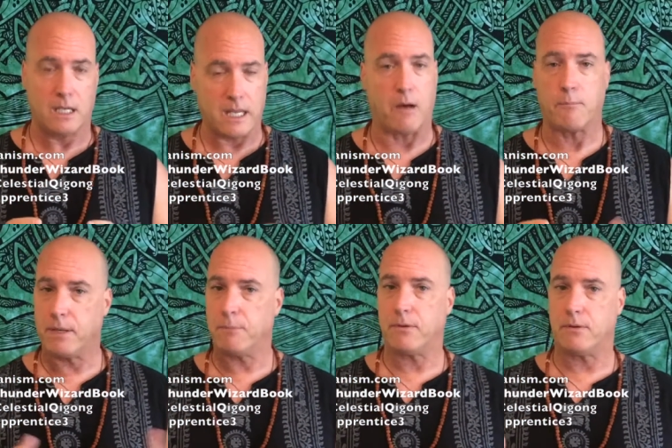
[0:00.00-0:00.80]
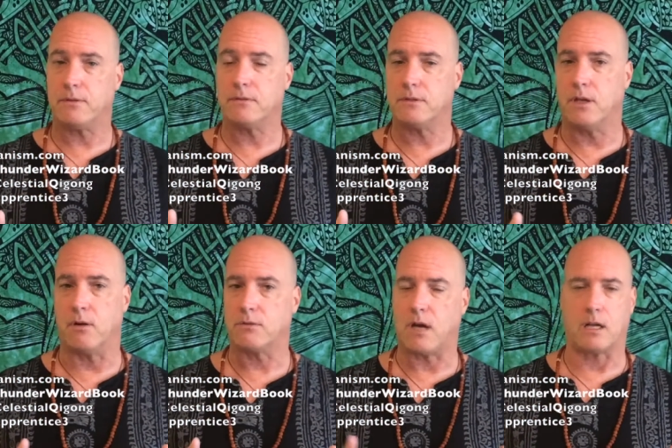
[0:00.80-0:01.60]
Now, people, you
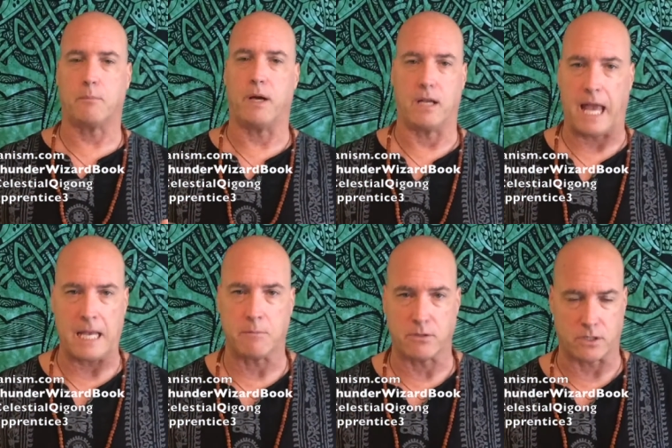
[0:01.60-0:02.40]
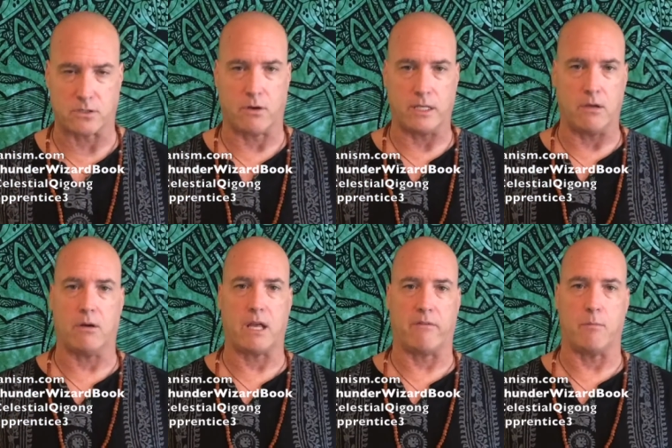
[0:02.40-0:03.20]
know, talk about animals as though they
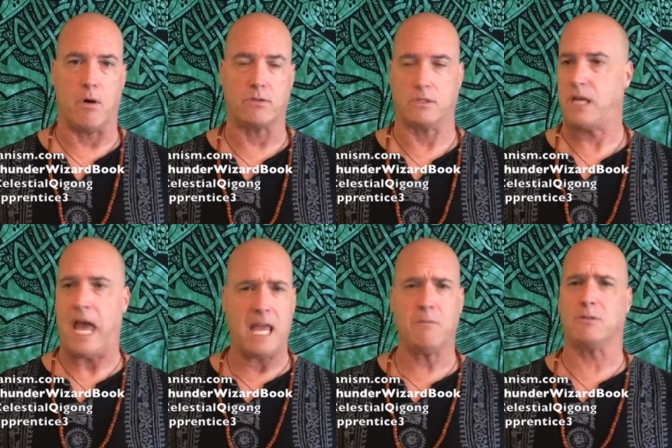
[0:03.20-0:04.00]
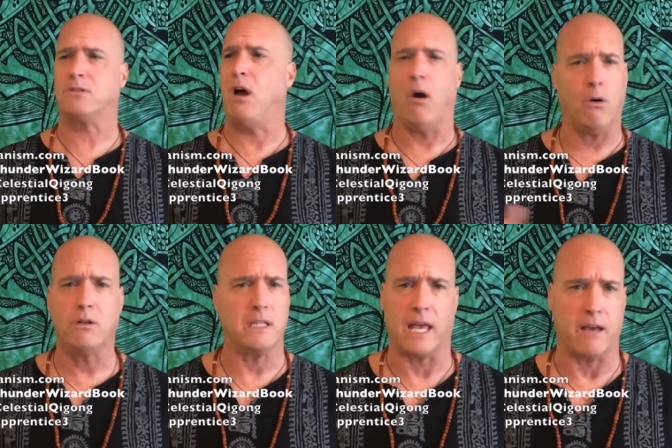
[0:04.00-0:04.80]
don't have emotions. Animals
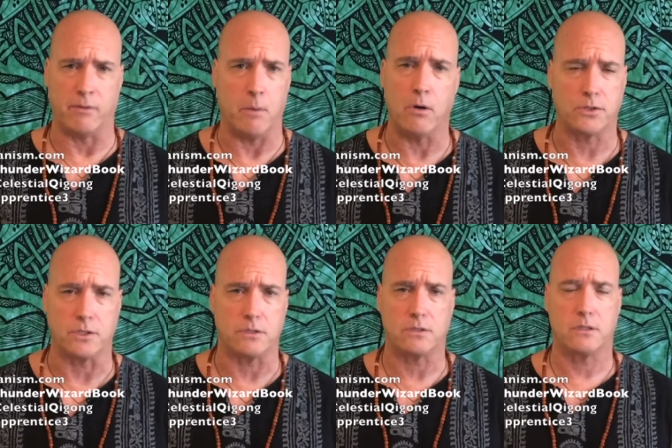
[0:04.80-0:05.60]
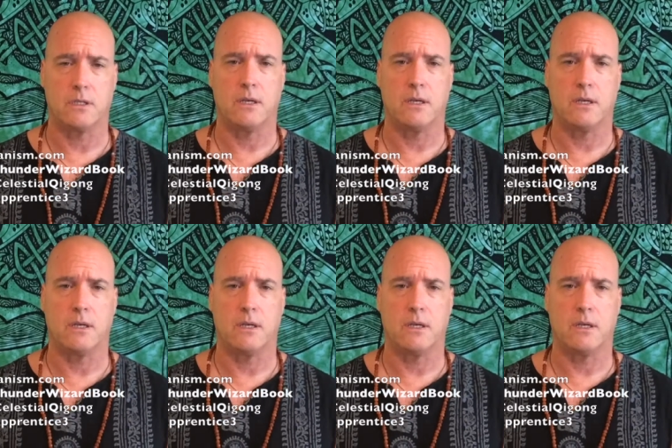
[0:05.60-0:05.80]
totally have emotions.